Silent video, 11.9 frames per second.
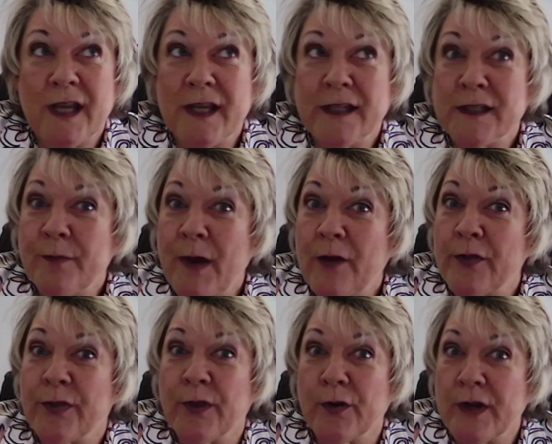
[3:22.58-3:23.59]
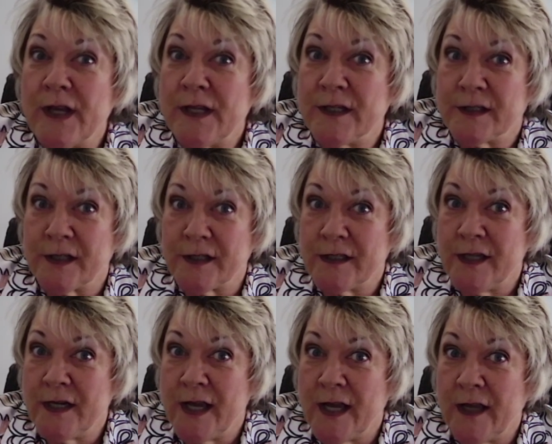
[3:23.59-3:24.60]
it takes about 30 to
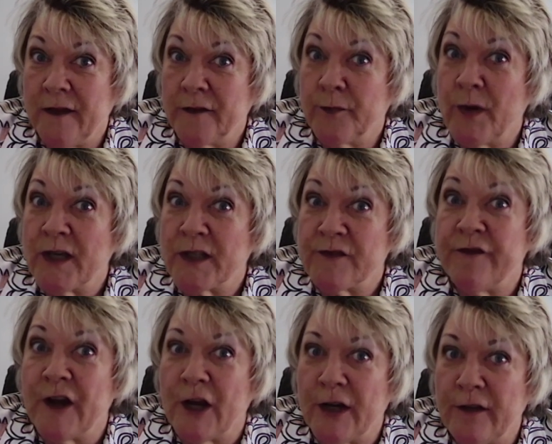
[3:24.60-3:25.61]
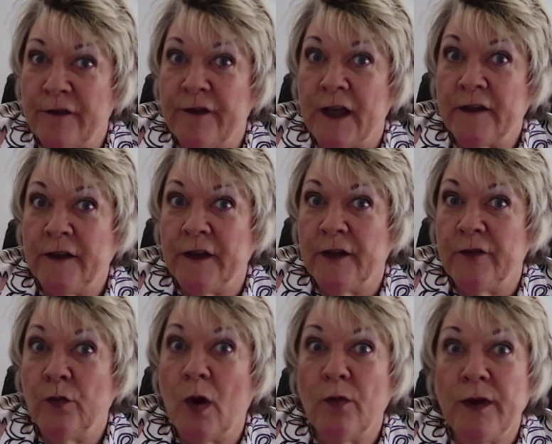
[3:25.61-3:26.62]
60 days, but it's very
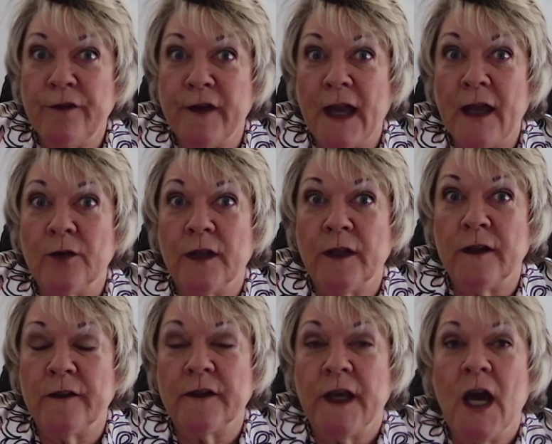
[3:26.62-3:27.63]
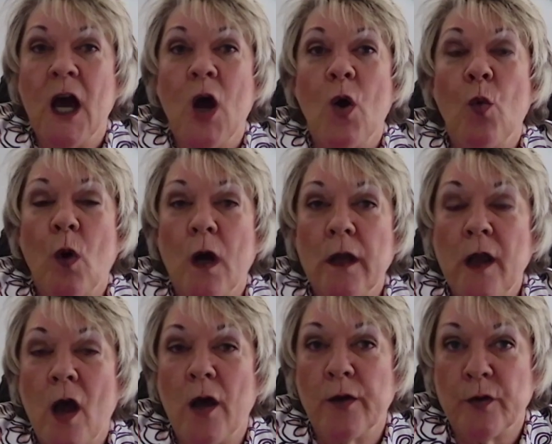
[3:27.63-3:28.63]
effective. What we found is
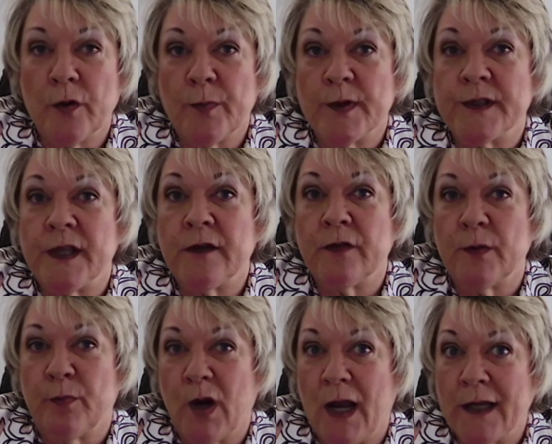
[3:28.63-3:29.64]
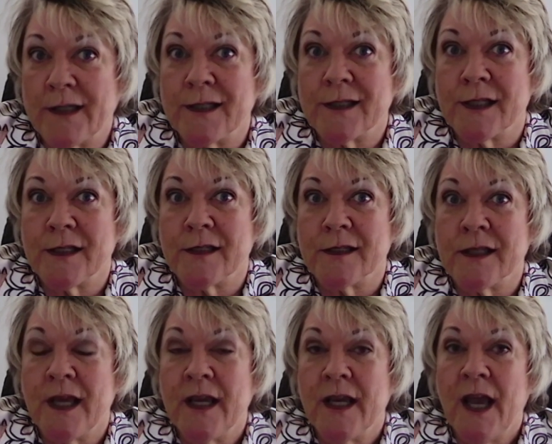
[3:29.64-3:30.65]
100% of the
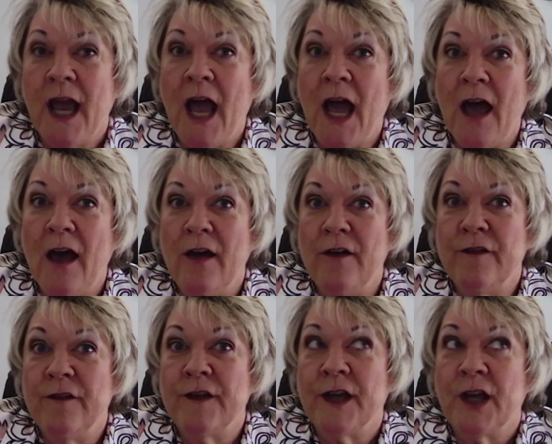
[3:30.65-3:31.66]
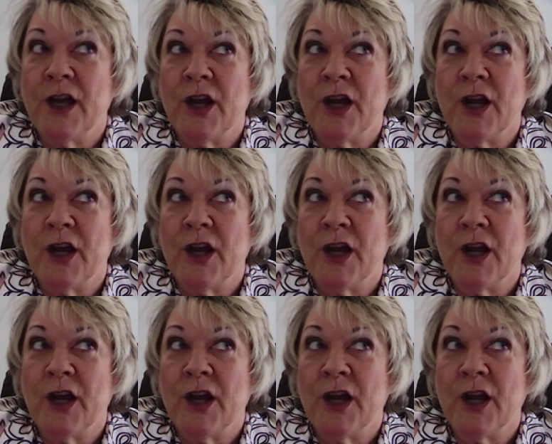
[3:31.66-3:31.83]
practices have